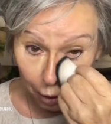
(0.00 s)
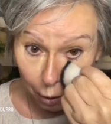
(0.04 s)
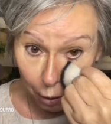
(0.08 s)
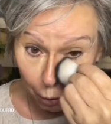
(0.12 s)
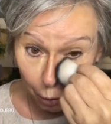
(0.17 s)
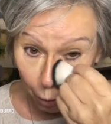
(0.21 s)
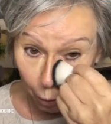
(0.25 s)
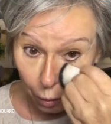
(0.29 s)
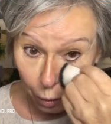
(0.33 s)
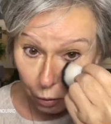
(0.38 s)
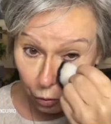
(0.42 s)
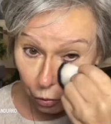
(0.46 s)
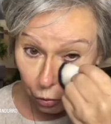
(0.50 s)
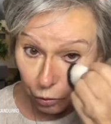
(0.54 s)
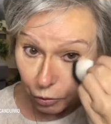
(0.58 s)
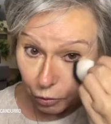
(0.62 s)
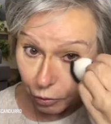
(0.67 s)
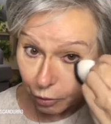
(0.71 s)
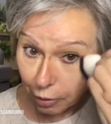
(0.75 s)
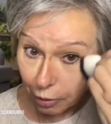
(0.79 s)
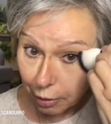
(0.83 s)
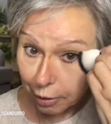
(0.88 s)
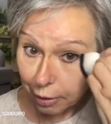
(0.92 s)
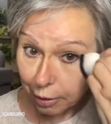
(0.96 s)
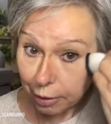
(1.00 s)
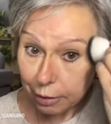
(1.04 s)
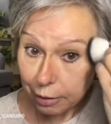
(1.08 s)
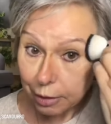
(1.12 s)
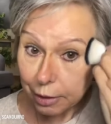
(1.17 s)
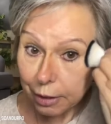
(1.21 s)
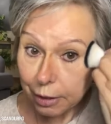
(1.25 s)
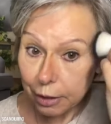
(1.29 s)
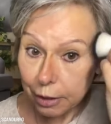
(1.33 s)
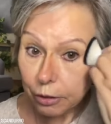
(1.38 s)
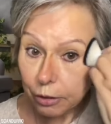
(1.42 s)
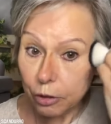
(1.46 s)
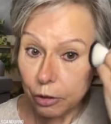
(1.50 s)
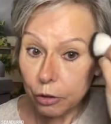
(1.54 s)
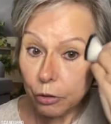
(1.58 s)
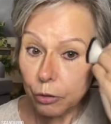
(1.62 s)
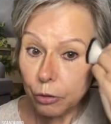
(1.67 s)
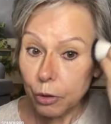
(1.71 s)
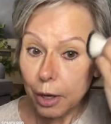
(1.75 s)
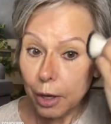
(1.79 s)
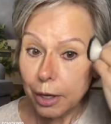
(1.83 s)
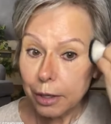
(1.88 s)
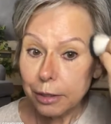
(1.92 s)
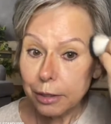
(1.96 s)
We're just going to continue
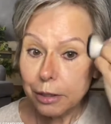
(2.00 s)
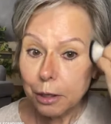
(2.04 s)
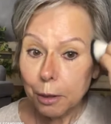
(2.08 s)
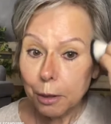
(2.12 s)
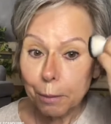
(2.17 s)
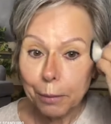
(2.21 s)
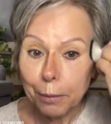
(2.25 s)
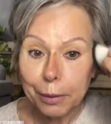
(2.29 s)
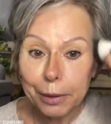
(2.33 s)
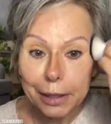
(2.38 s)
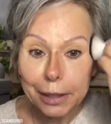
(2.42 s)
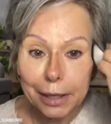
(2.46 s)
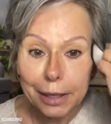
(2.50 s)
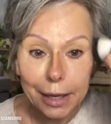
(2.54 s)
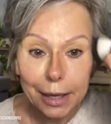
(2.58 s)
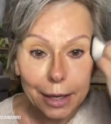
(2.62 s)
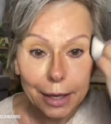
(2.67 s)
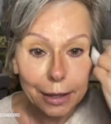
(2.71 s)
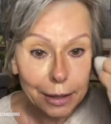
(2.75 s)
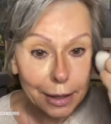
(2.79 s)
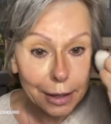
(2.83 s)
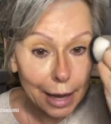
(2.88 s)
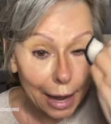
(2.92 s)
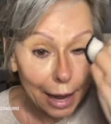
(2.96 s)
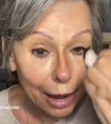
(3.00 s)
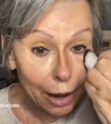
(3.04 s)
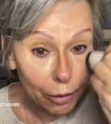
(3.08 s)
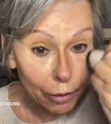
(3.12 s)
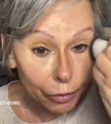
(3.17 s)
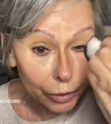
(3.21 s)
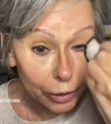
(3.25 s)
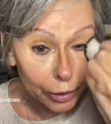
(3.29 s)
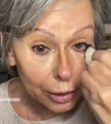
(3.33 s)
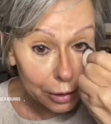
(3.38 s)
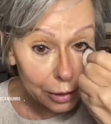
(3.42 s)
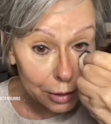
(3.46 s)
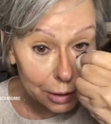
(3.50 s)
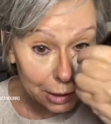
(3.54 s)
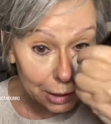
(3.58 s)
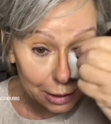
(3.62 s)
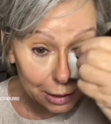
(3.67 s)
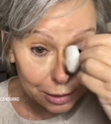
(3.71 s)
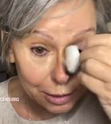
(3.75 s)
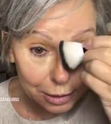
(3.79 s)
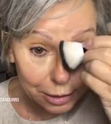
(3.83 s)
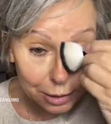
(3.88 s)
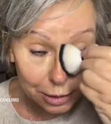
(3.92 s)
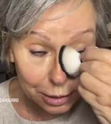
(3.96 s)
to blend out this
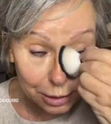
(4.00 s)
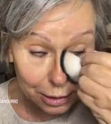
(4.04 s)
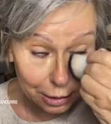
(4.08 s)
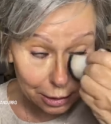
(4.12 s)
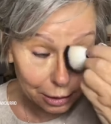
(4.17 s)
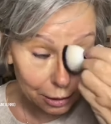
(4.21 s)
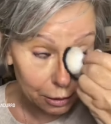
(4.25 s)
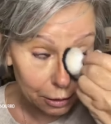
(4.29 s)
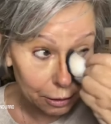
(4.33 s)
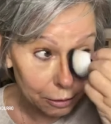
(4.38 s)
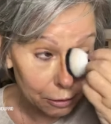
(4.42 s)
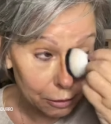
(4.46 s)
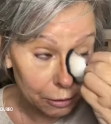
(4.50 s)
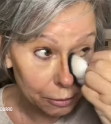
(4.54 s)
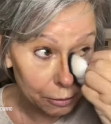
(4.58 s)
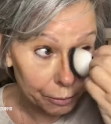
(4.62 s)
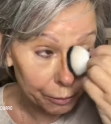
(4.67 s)
concealer.